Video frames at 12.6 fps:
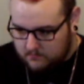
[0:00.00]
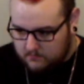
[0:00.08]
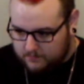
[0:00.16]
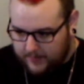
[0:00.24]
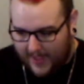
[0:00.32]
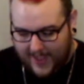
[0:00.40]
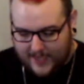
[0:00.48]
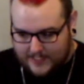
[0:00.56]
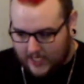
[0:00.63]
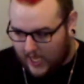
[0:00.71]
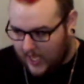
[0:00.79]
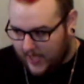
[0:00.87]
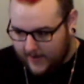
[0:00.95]

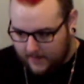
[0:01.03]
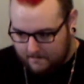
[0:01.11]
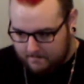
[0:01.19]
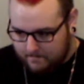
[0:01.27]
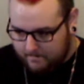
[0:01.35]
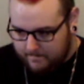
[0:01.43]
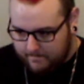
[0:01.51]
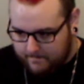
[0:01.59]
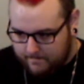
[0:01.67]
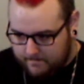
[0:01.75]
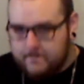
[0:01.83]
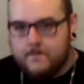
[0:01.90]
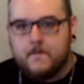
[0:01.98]
backside.
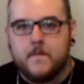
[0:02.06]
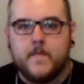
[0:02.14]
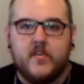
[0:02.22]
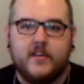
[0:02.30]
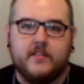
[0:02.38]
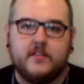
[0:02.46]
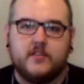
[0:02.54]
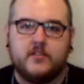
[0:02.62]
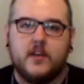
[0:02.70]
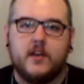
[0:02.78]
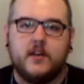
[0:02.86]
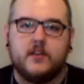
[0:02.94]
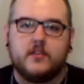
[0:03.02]
I'm just trying to